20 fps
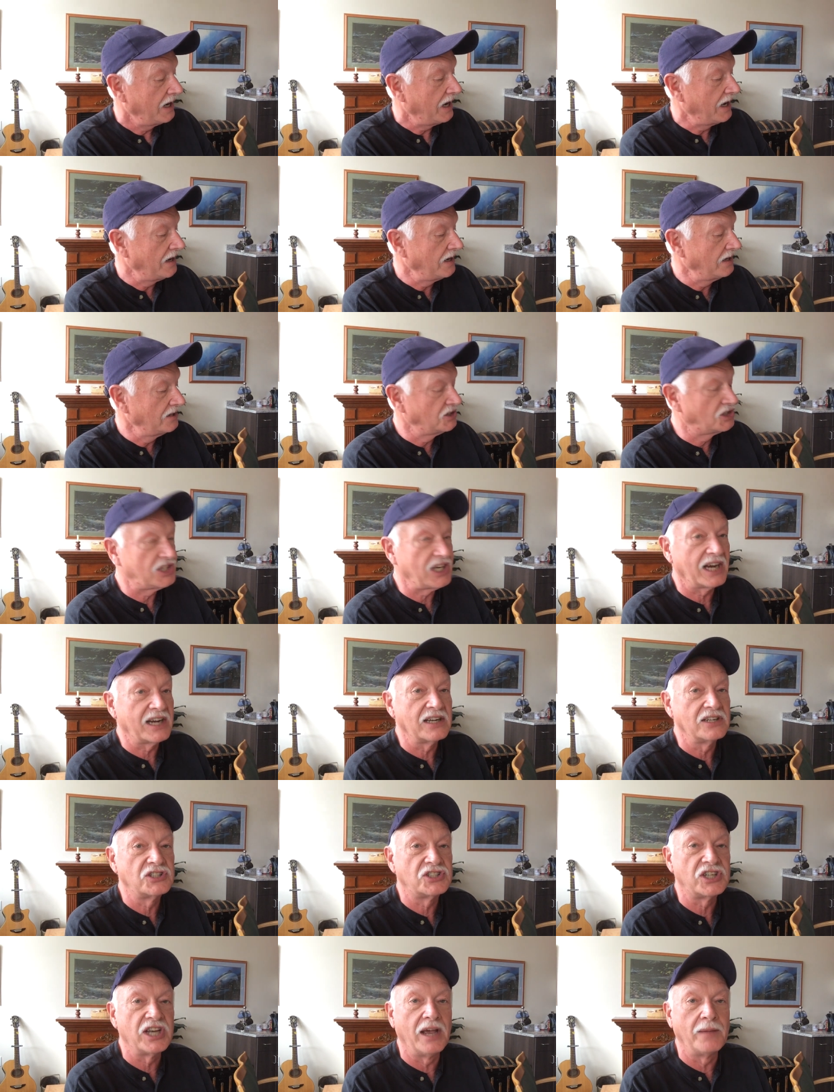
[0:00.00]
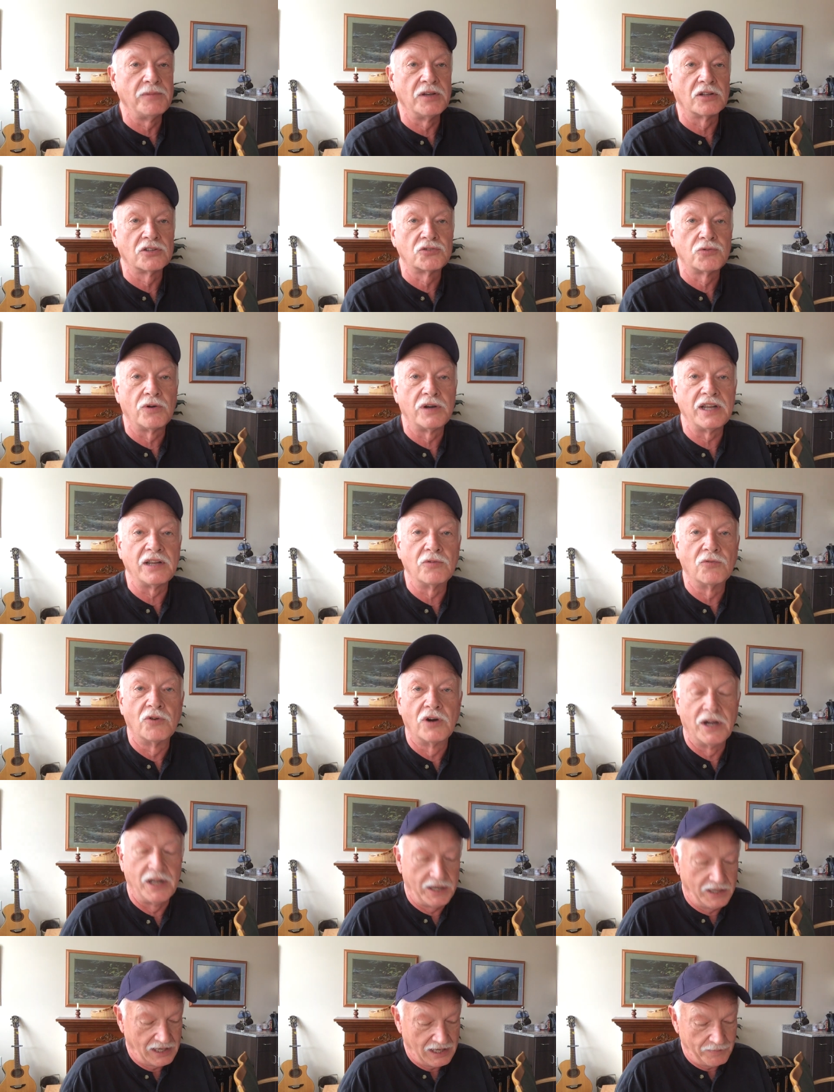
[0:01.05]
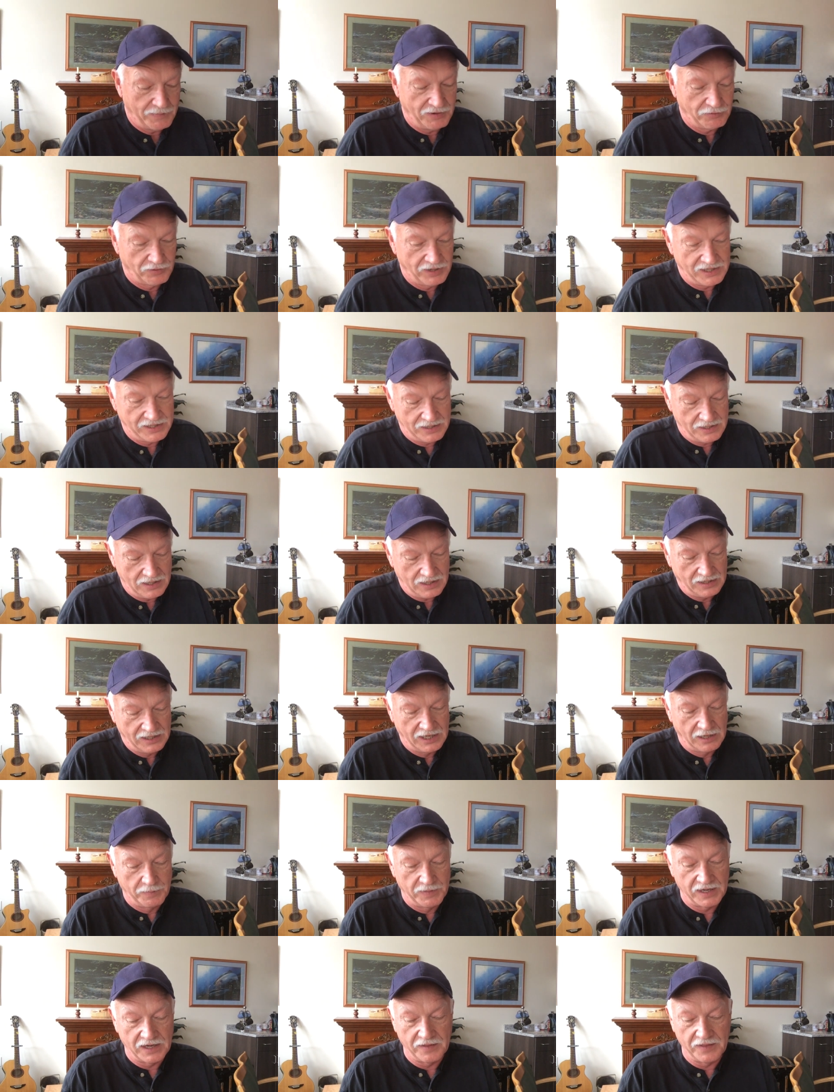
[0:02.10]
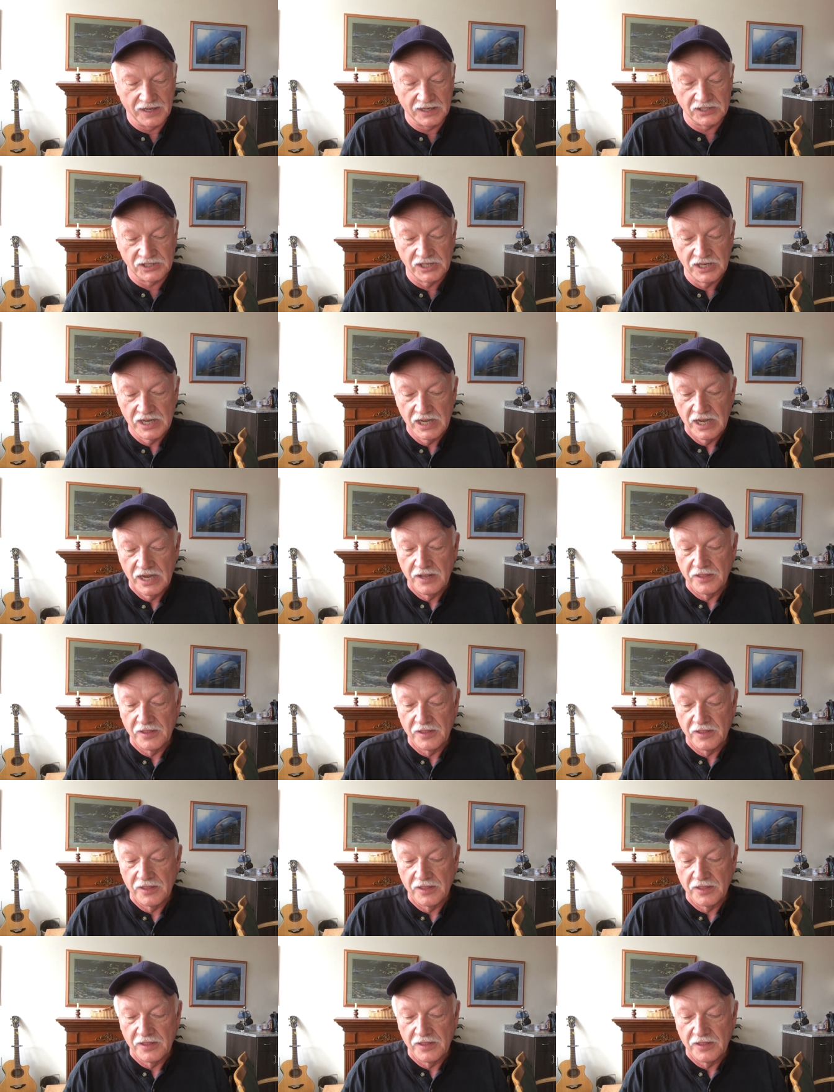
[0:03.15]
and in 2 Samuel 21, let me read a little bit of this.